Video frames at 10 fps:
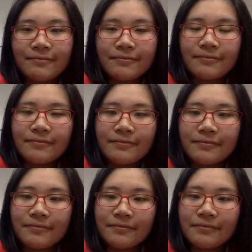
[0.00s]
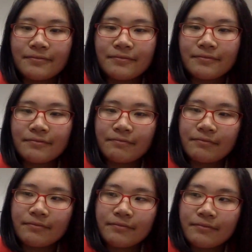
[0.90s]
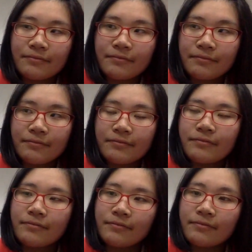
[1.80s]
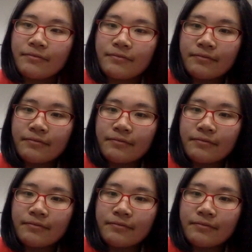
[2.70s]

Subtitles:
The person shown says nothing.